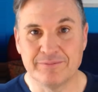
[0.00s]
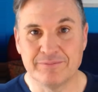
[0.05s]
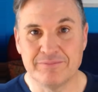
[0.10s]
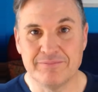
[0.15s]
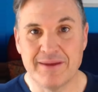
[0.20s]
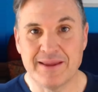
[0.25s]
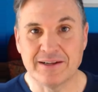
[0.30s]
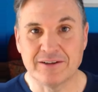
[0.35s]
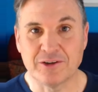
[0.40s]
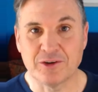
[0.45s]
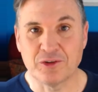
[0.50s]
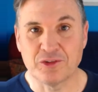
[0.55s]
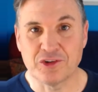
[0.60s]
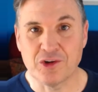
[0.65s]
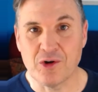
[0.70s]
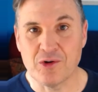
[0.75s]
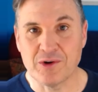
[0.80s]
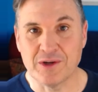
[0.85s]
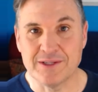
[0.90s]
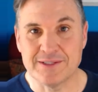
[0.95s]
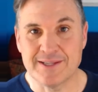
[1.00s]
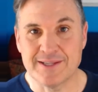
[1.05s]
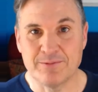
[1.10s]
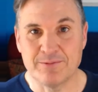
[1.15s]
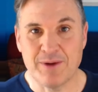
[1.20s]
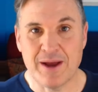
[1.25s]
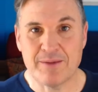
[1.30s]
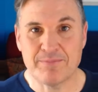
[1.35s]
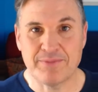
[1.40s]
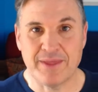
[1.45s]
made a little joke and said,
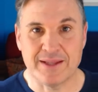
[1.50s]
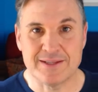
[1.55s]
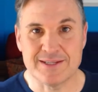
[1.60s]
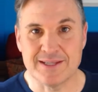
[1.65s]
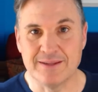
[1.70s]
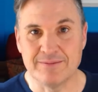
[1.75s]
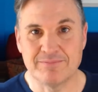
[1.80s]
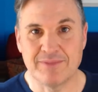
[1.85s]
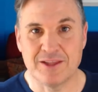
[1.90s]
well, that's it,